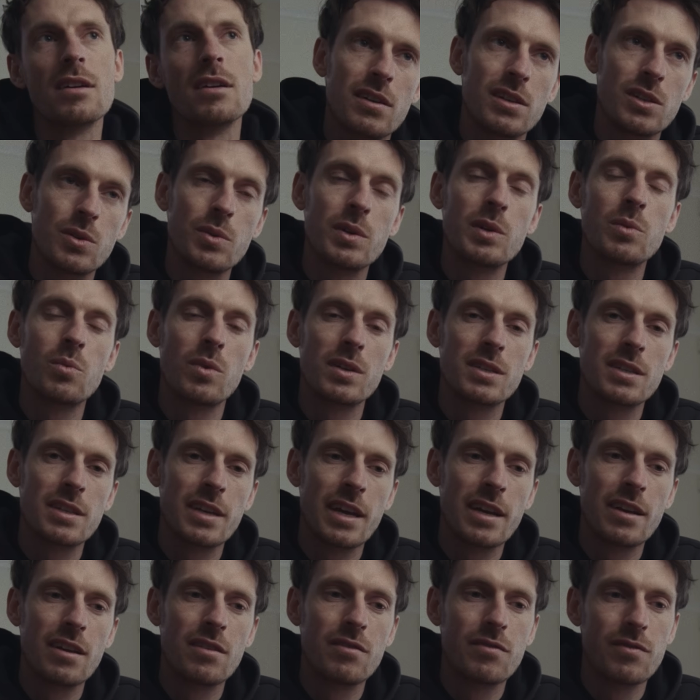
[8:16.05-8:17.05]
Doing what's
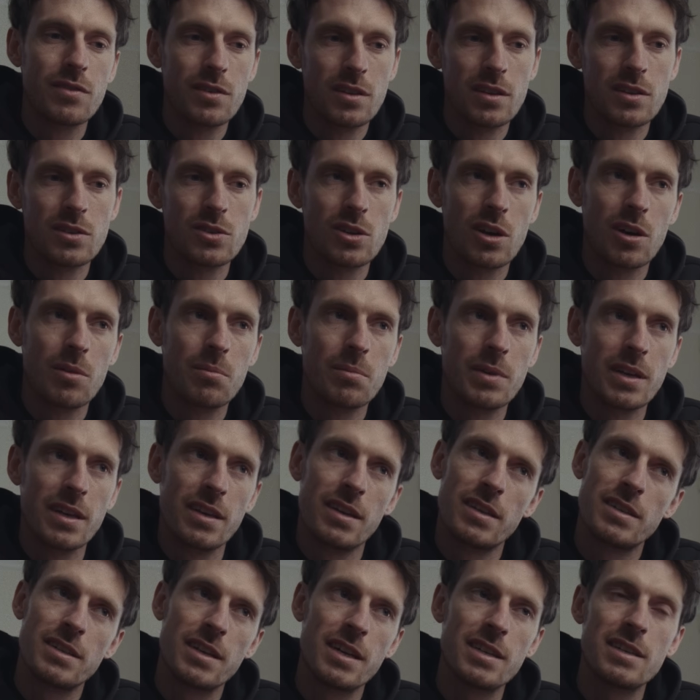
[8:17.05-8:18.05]
needed for the job
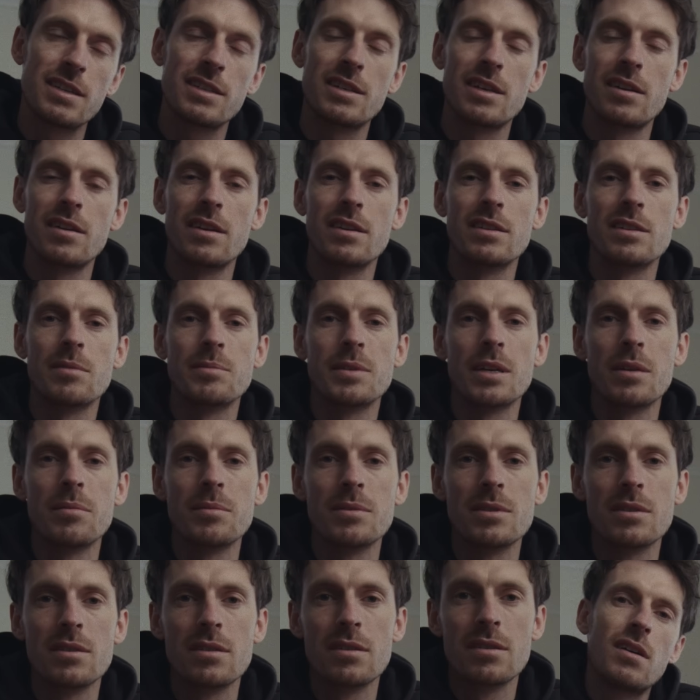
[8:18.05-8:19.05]
is necessary sometimes.